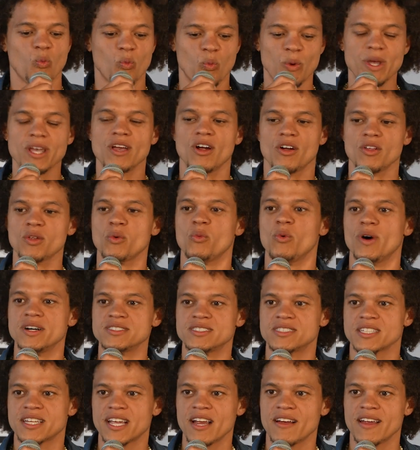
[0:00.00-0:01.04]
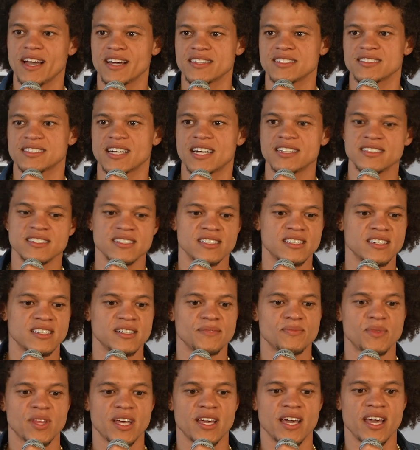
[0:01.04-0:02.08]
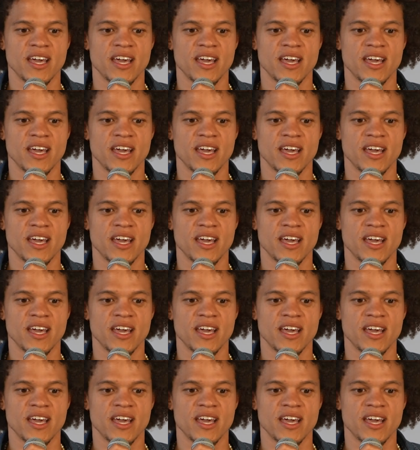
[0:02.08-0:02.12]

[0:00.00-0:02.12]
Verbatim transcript: we are the ones to carry out this idea.